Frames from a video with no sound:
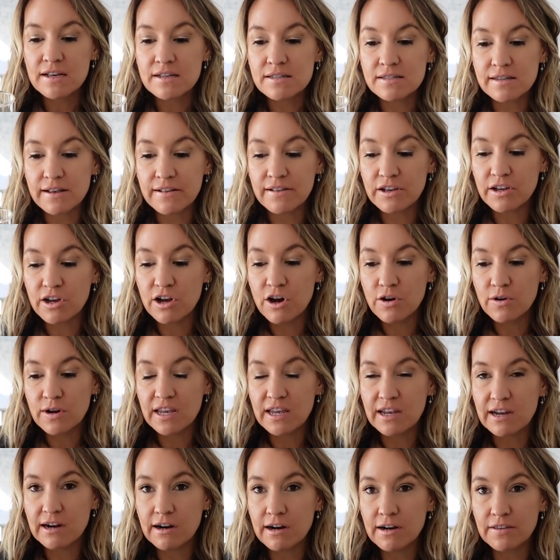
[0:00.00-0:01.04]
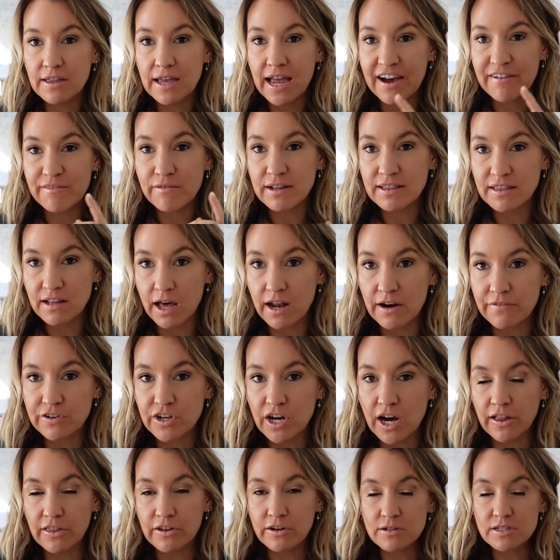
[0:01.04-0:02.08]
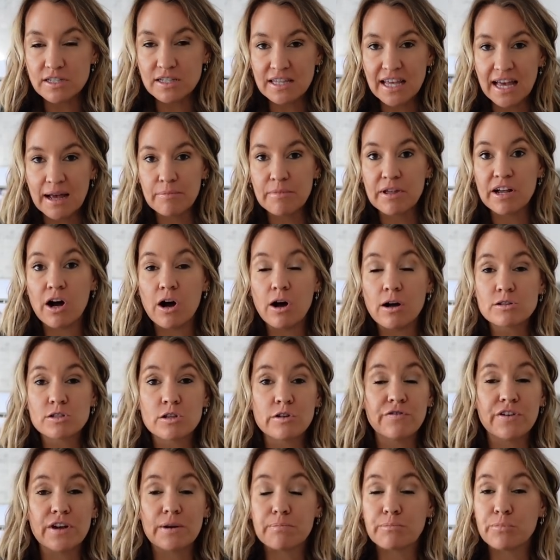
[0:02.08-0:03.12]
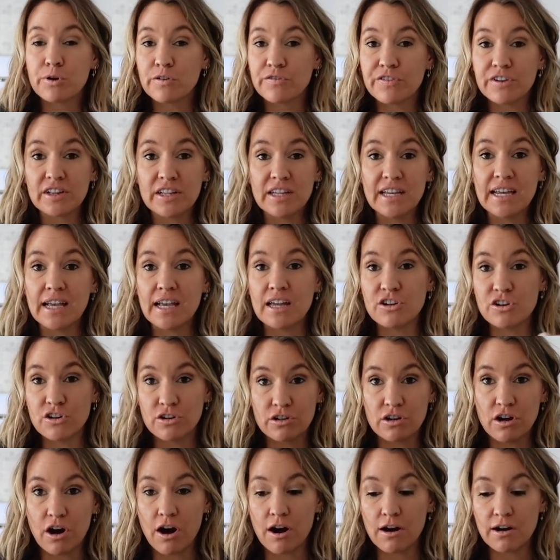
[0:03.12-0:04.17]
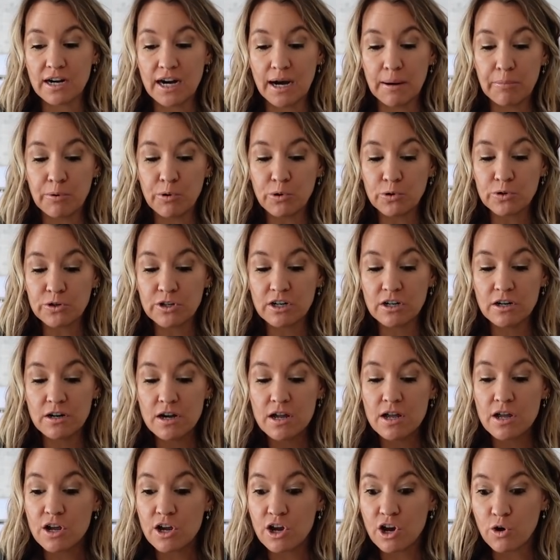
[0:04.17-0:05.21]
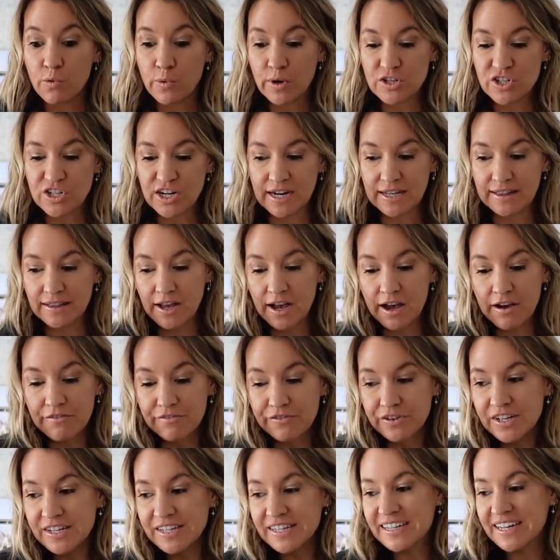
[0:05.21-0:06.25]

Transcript: silicone here, and they have a lot of colors in them. They also fit perfectly in your car cup holder, which I love.